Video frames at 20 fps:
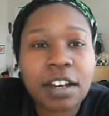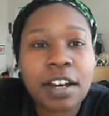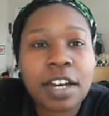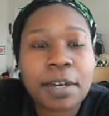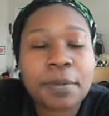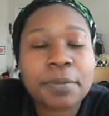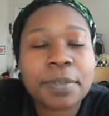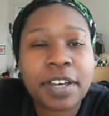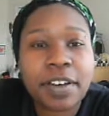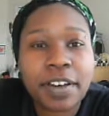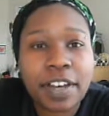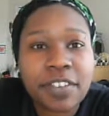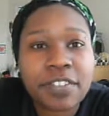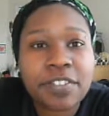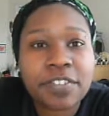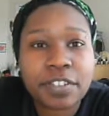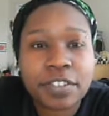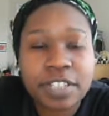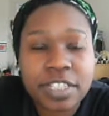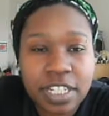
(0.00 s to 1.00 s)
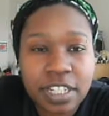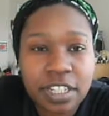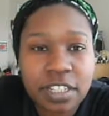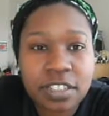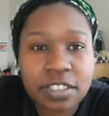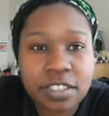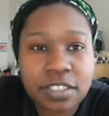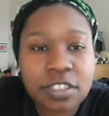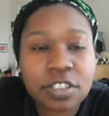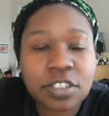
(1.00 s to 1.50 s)
I am now Afro
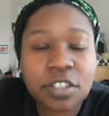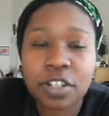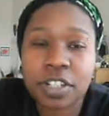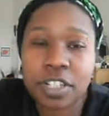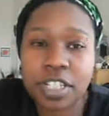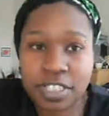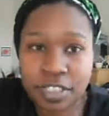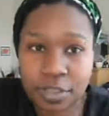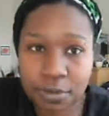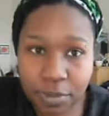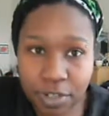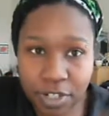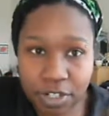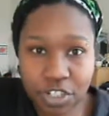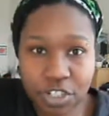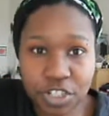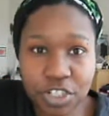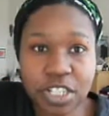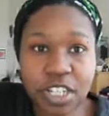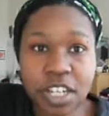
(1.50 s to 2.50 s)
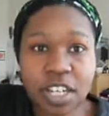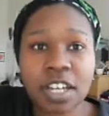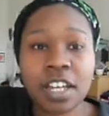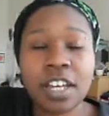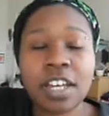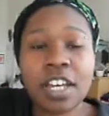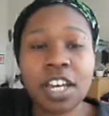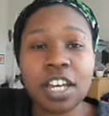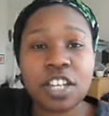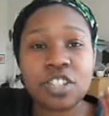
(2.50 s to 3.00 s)
Tales. Gone is the Brown Sugar.